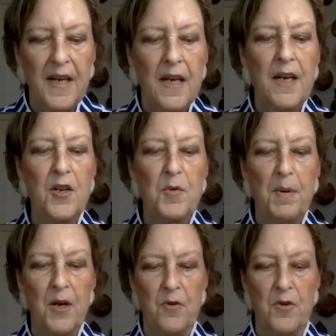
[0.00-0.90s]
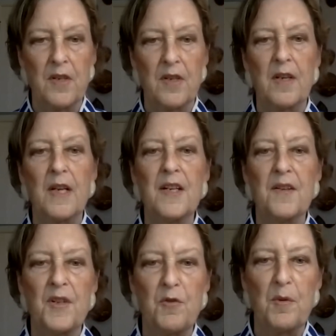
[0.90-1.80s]
each post's
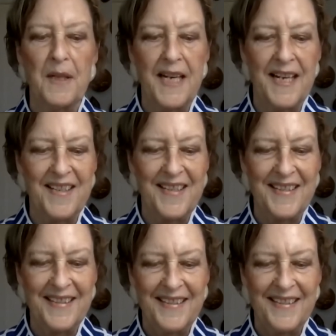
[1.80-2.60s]
individual plans.